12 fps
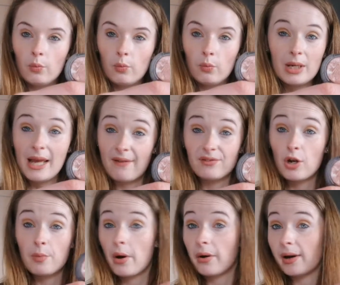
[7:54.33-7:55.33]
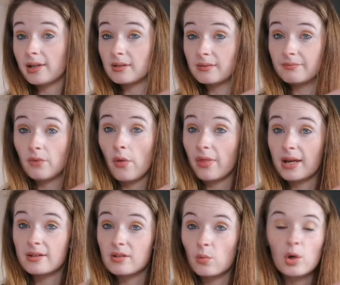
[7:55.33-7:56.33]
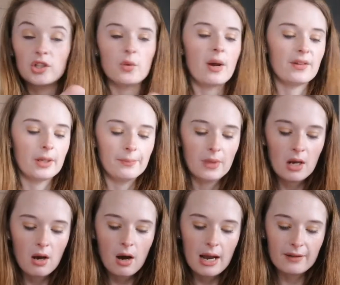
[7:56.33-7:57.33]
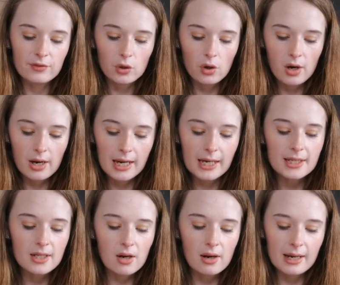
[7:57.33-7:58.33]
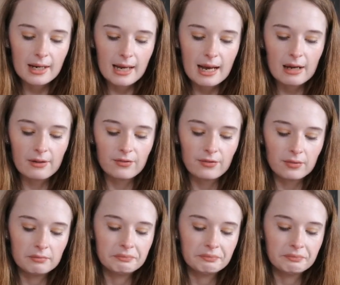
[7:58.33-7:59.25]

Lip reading: We have no progress on this whatsoever. I have tried, I have